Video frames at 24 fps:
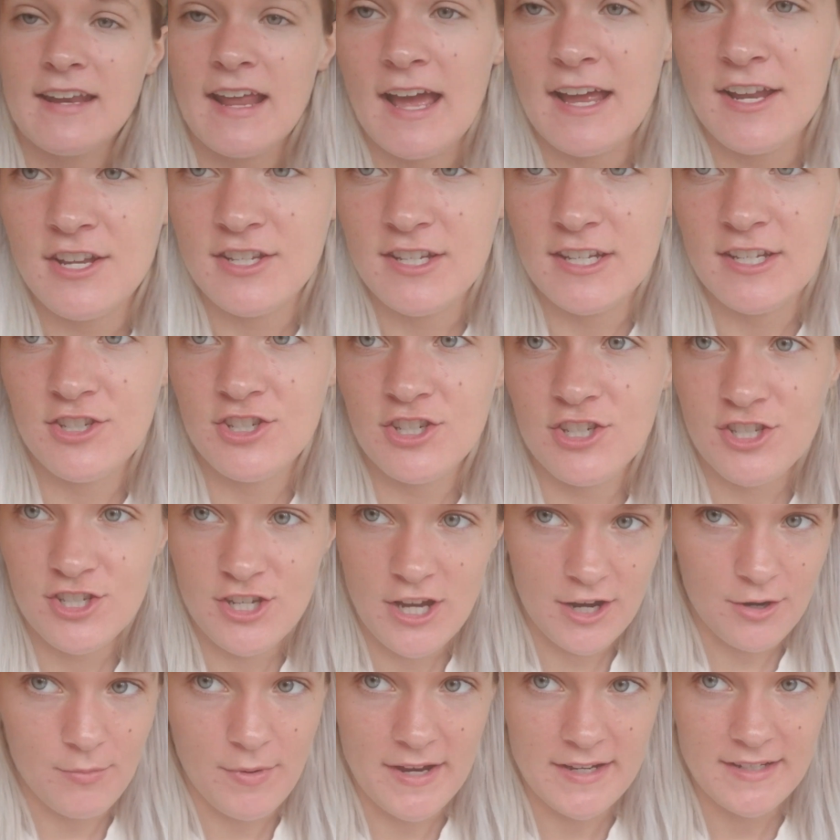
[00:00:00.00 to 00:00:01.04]
I did just
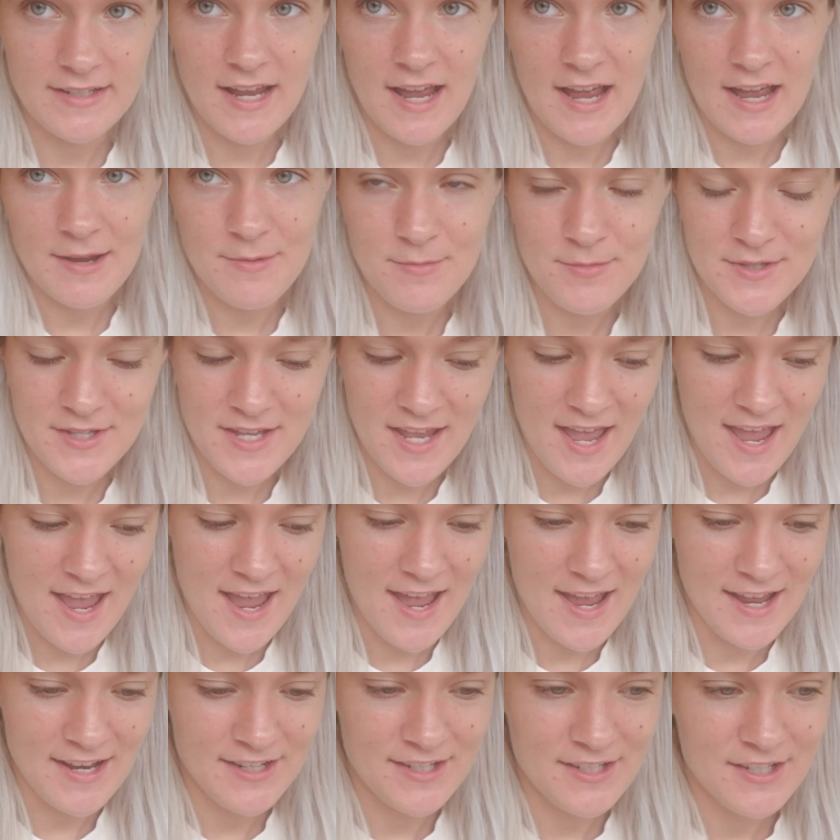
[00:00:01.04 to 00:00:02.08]
check wait times,
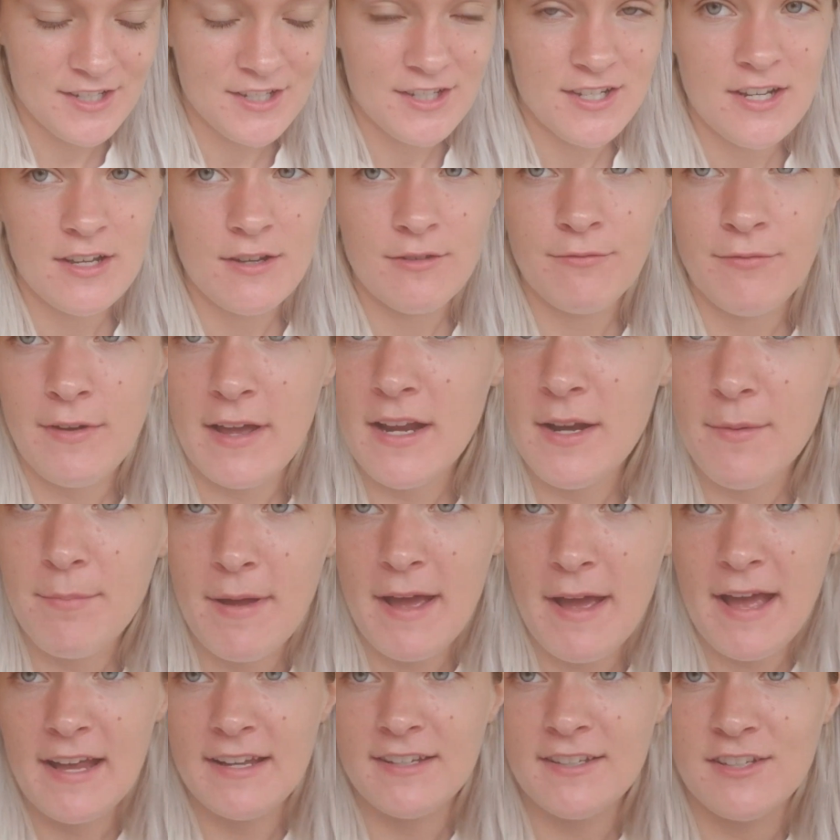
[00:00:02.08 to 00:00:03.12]
and Flight of
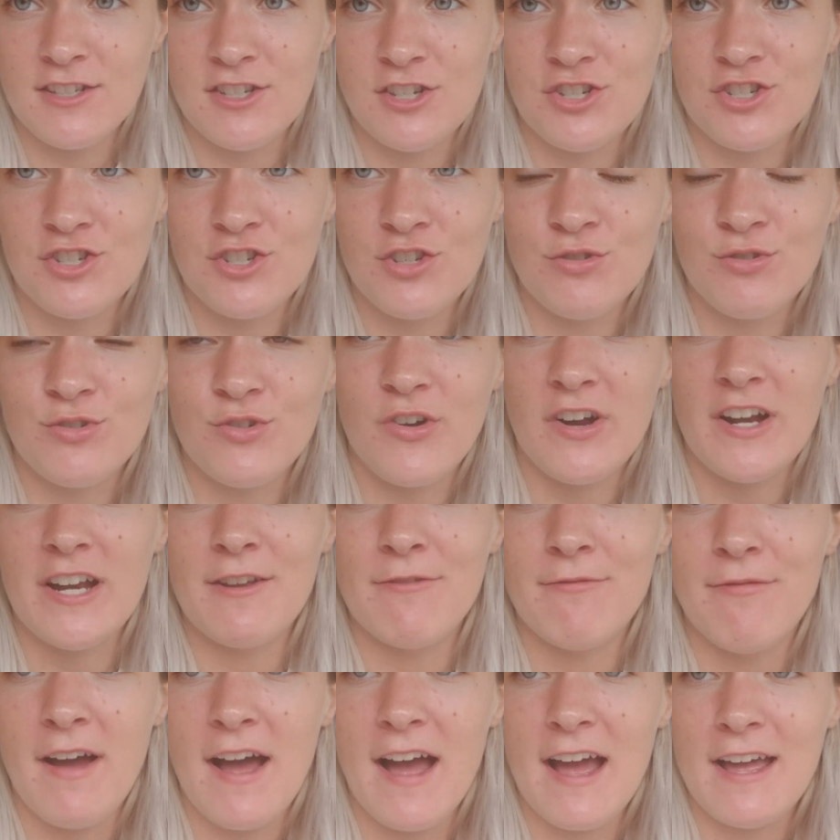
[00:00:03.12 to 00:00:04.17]
Passage is
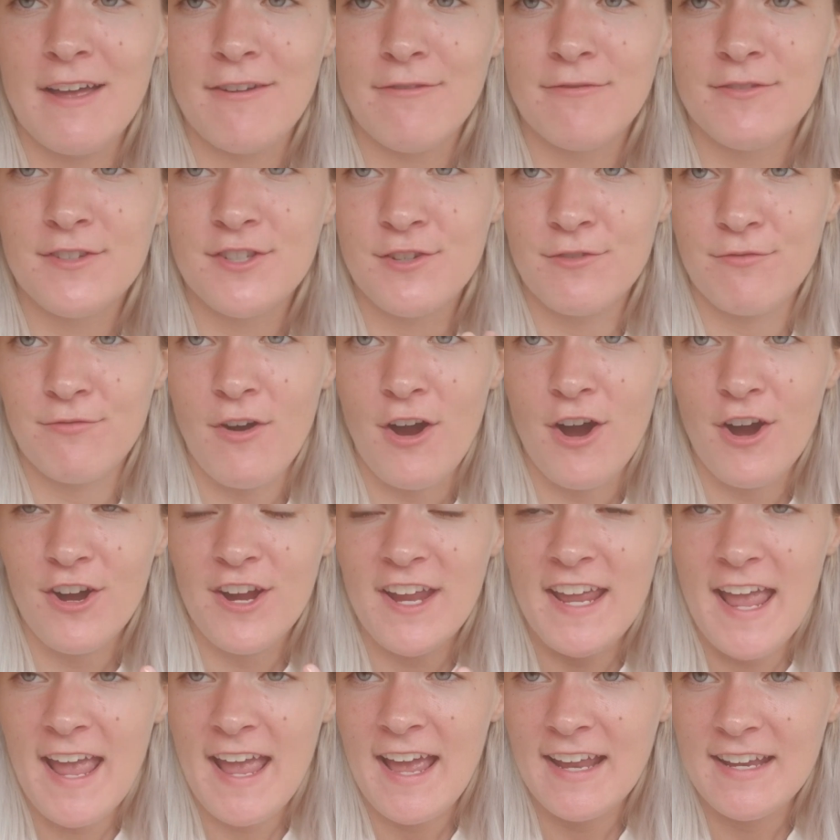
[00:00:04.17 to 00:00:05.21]
$225. Safari
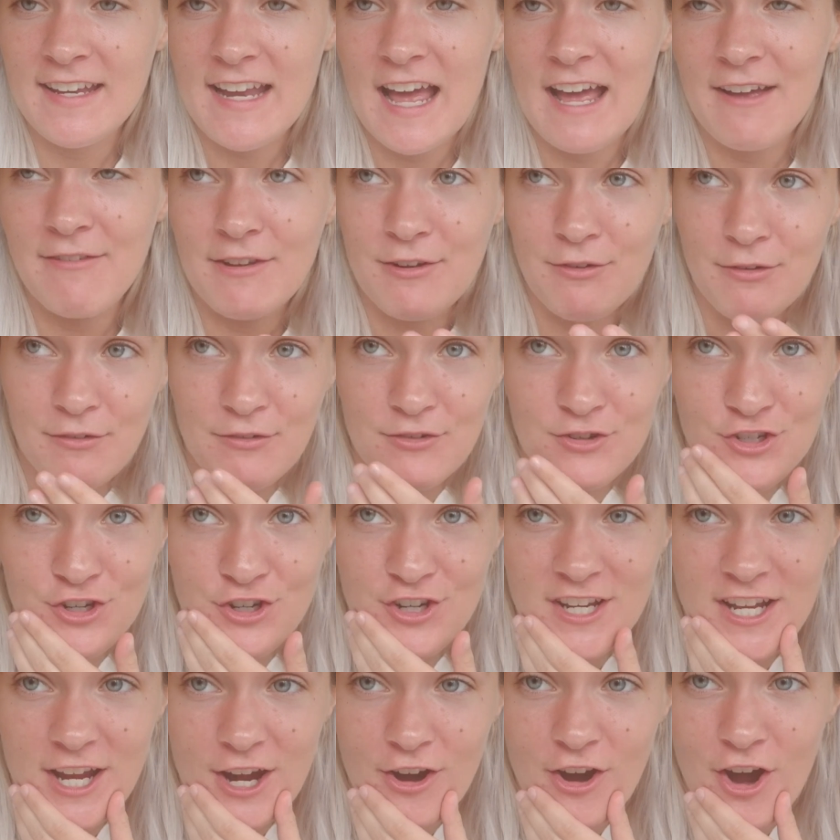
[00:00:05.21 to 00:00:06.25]
and Navi River
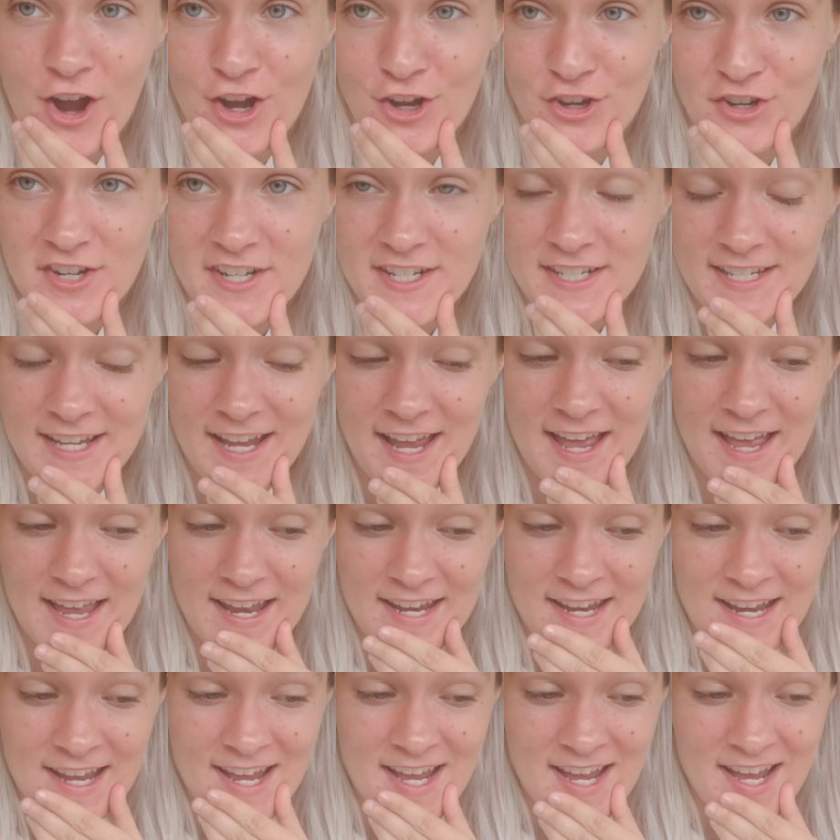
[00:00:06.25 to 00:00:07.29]
Journey are
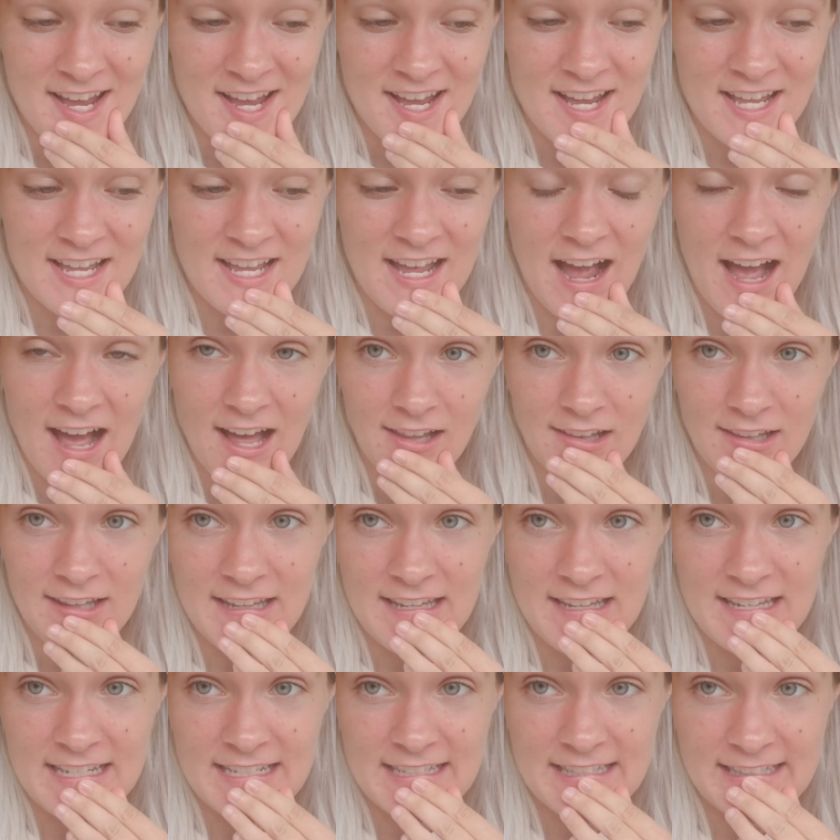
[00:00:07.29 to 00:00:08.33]
$110.
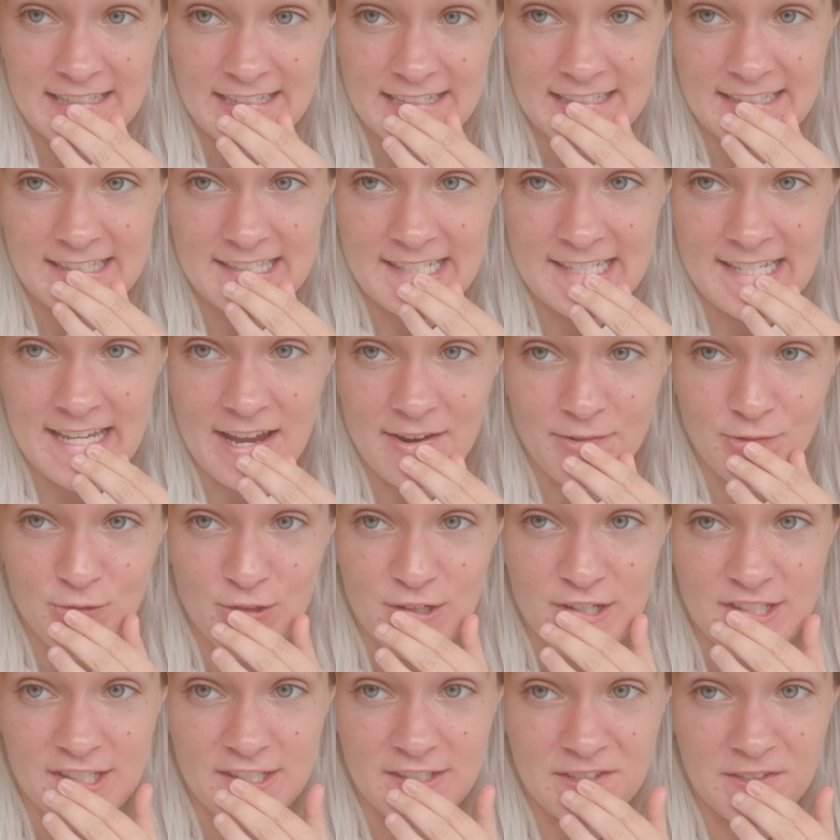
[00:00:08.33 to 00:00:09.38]
Kali is $60.
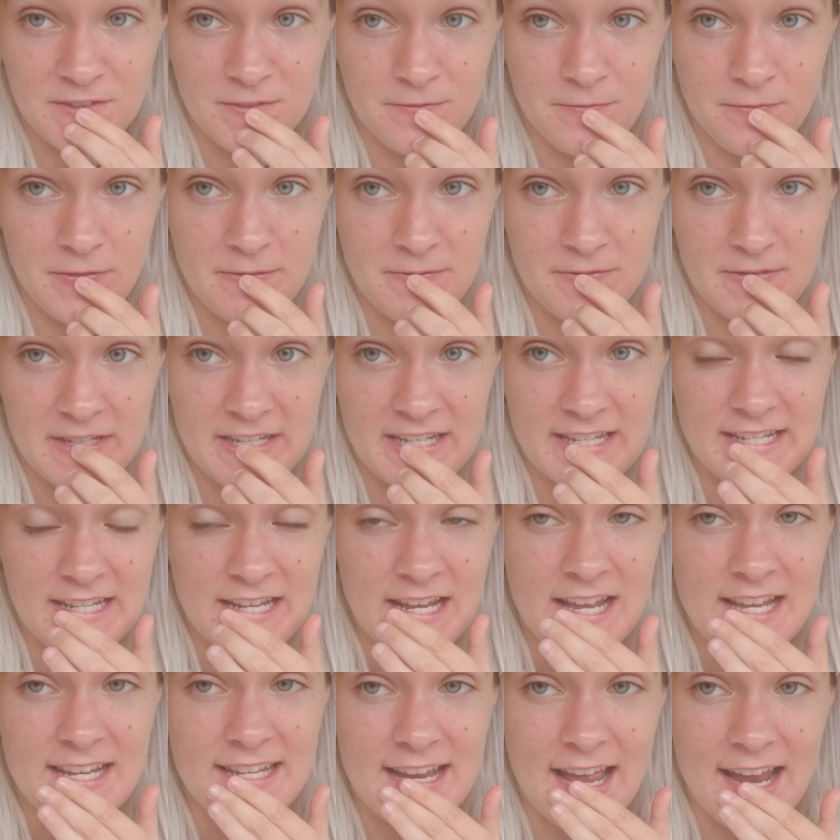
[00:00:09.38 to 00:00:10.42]
Everest is $50.
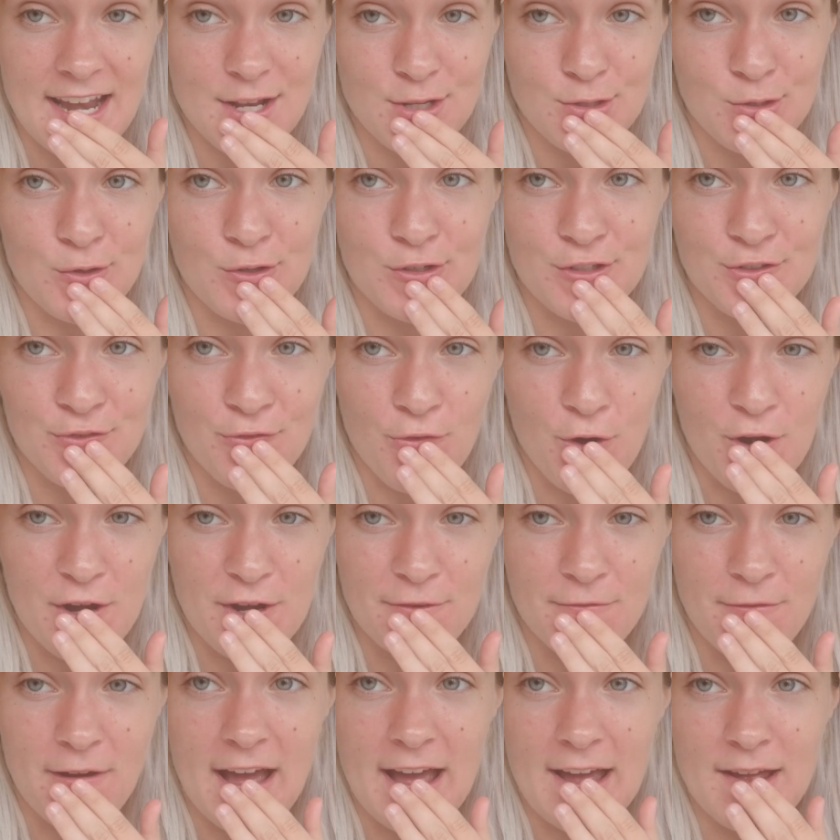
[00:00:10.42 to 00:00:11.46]
Dinosaur is
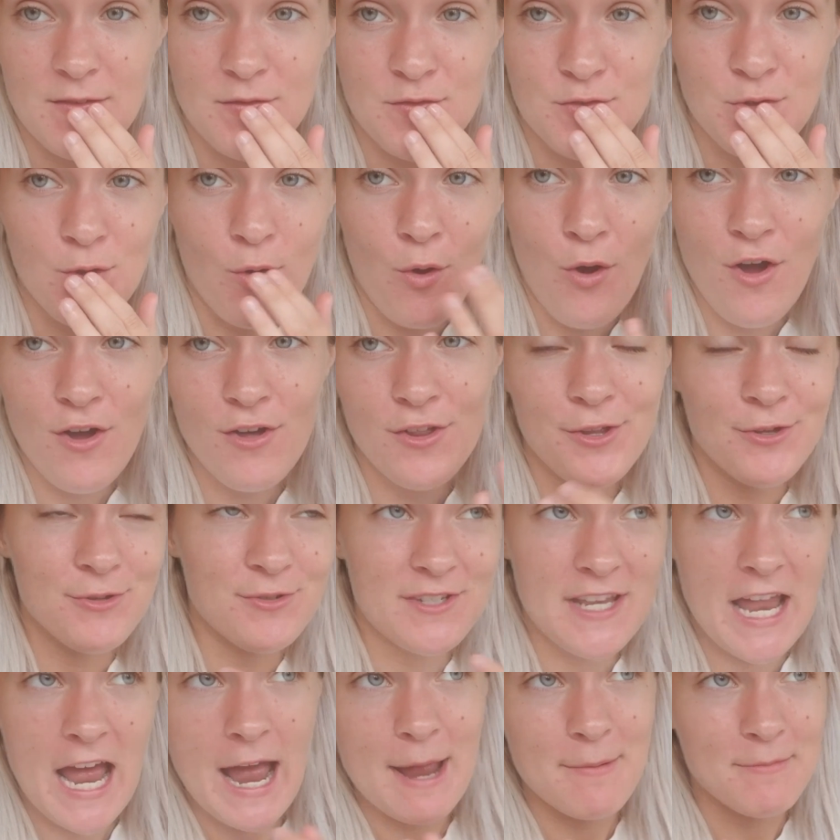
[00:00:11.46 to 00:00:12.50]
$45. So all those
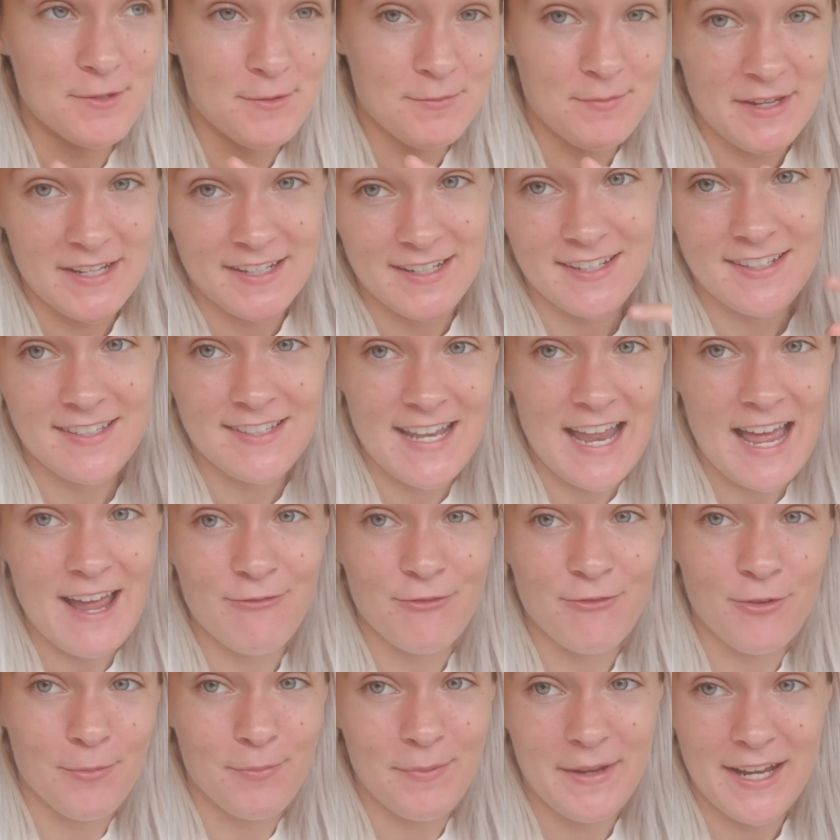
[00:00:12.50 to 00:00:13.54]
times mean it's time
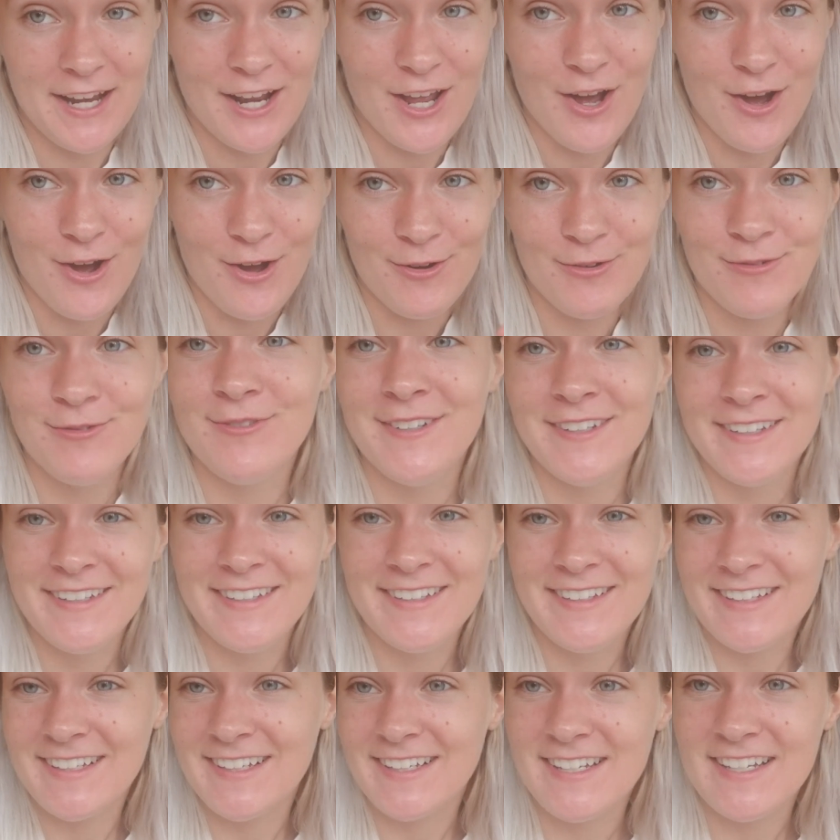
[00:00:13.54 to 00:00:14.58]
for me to go,
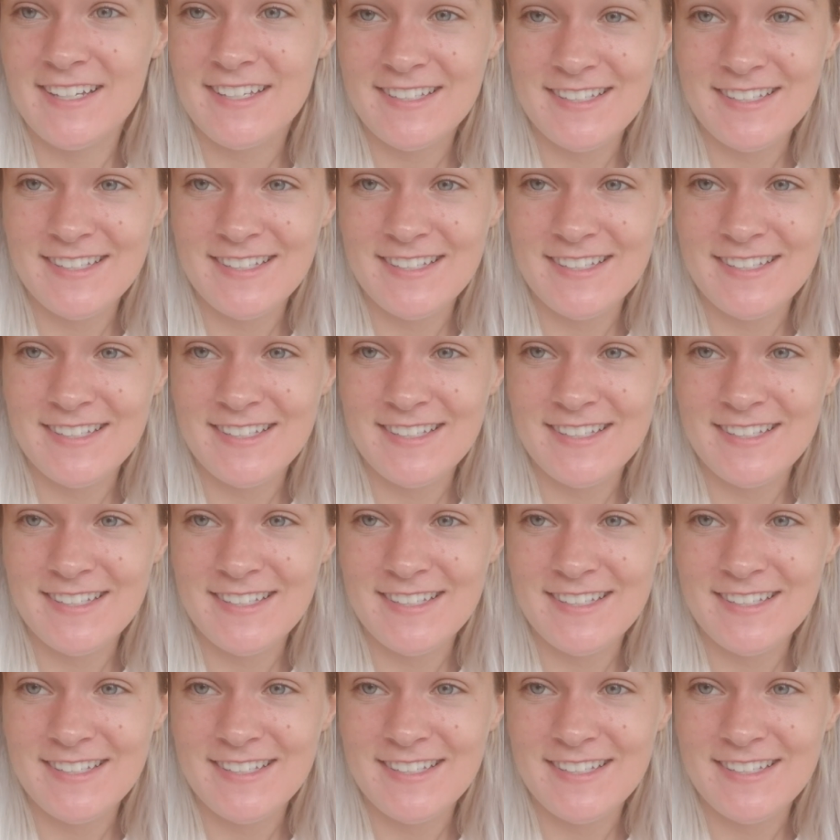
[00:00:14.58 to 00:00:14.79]
because